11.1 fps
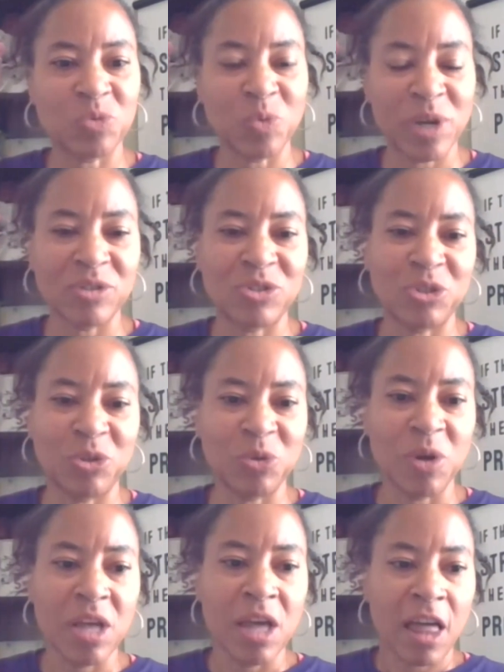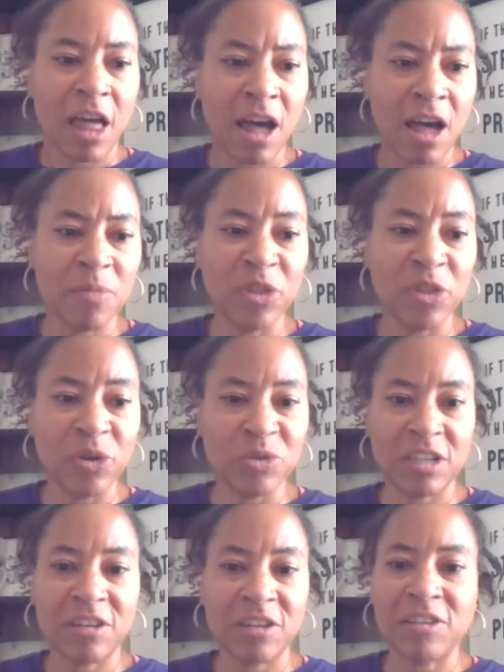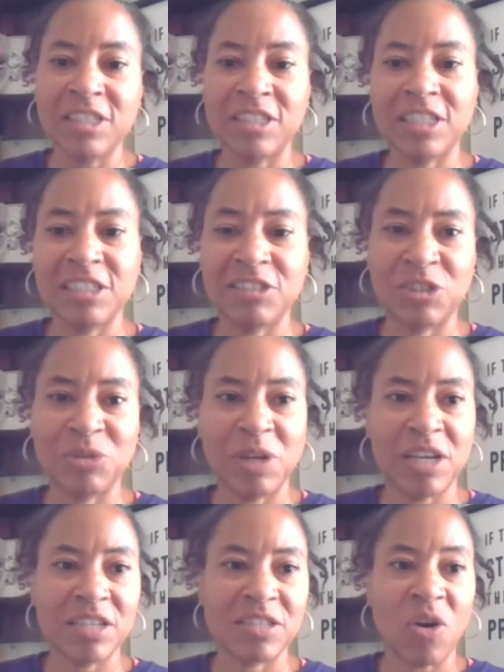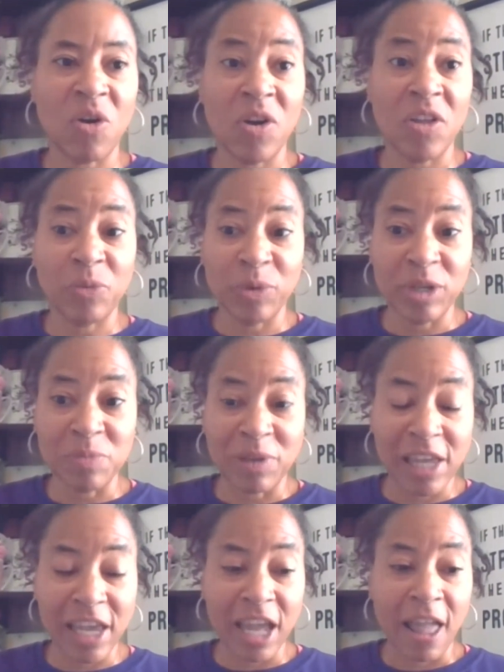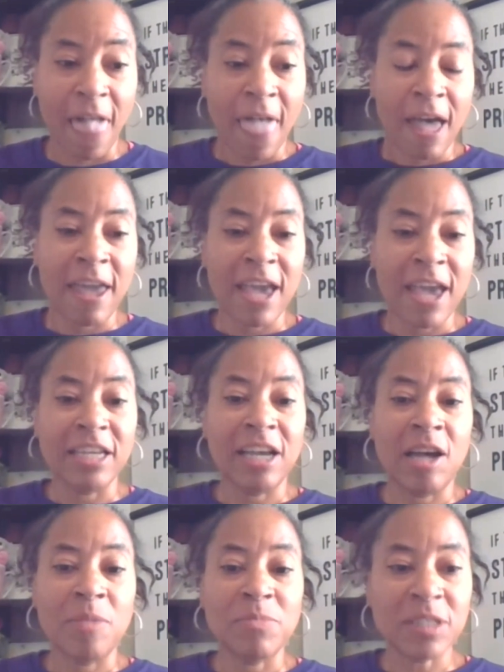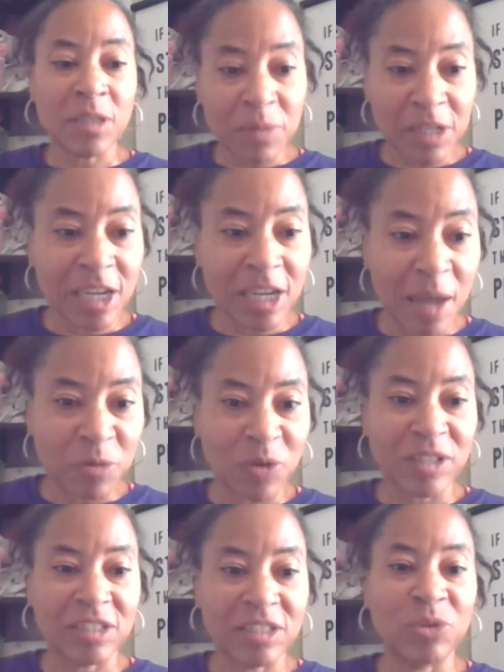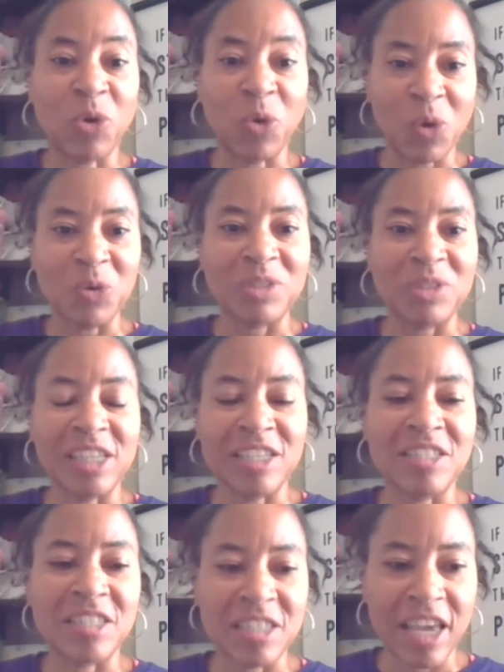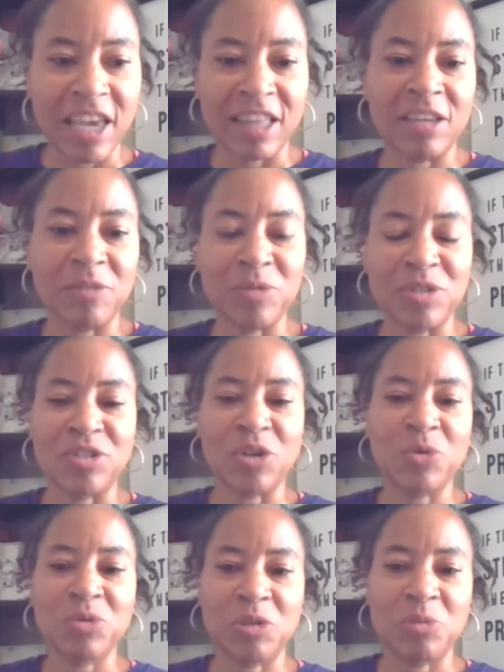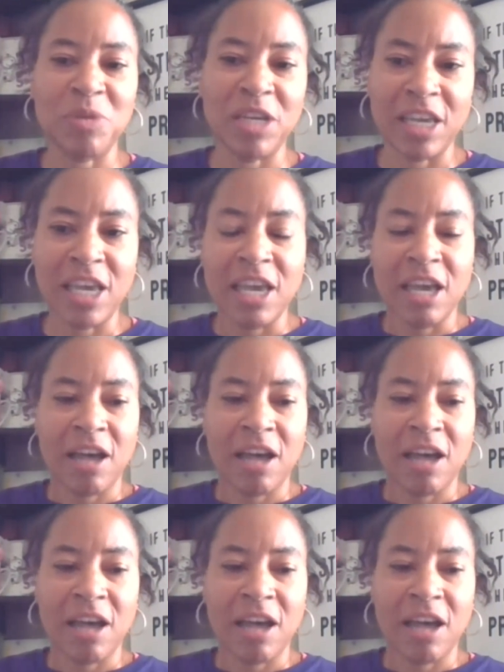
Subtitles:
as well to those that are listening to us on the replay. And something that I'm going to quote and say that was told to me,